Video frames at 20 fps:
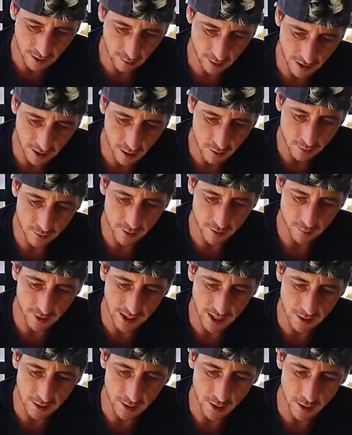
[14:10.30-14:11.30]
There we go.
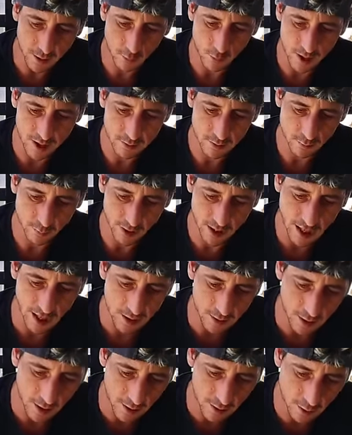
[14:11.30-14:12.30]
We got another one. We
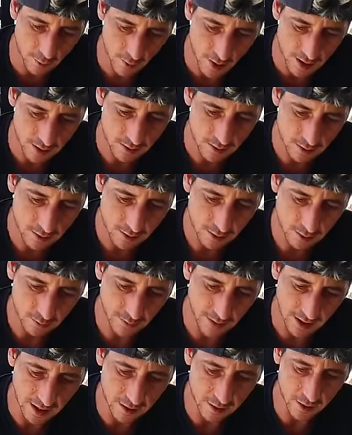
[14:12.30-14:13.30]
got another
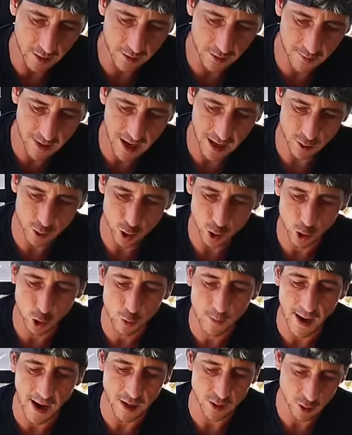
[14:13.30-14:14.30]
one. We got another match.
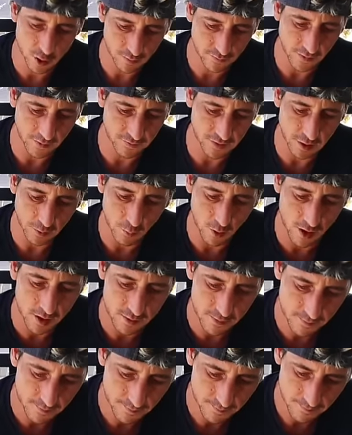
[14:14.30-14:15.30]
Two match.
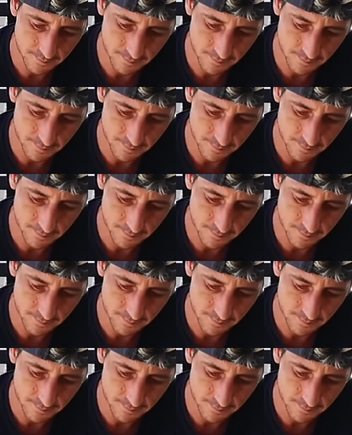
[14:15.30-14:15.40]
51.